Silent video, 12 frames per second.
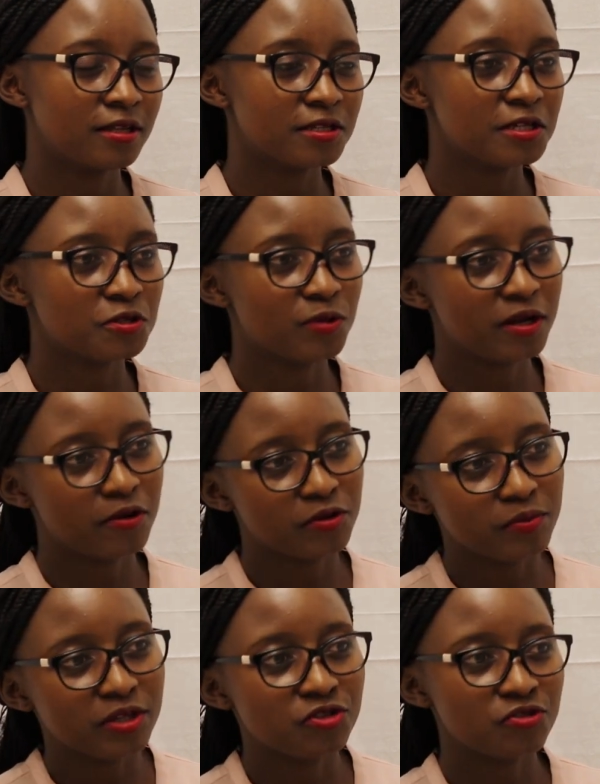this is what I
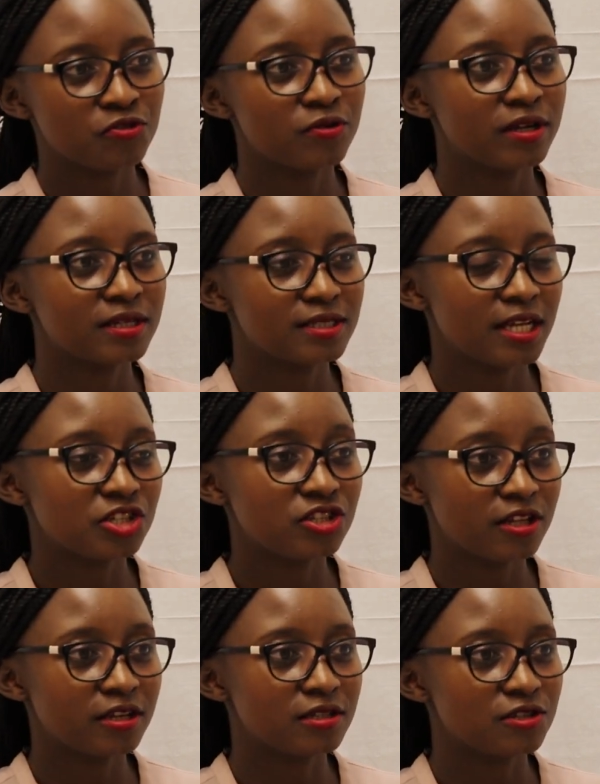would be doing, such
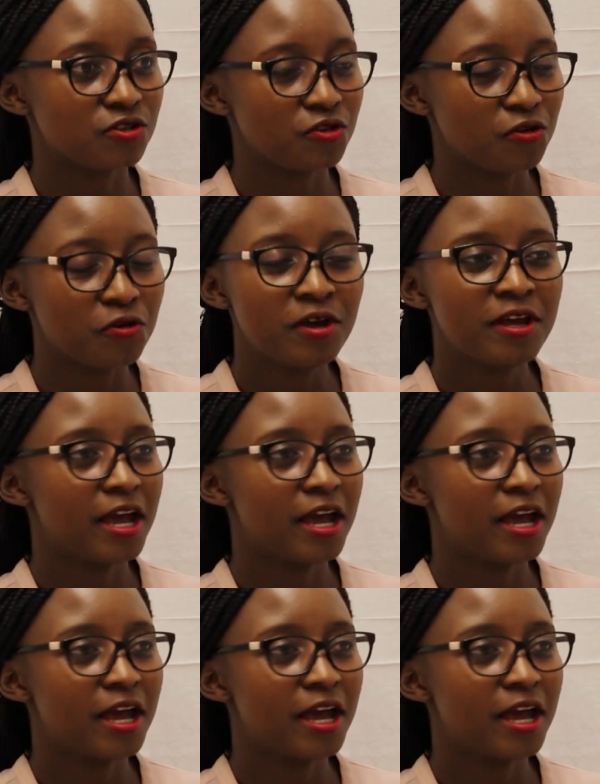things, you know.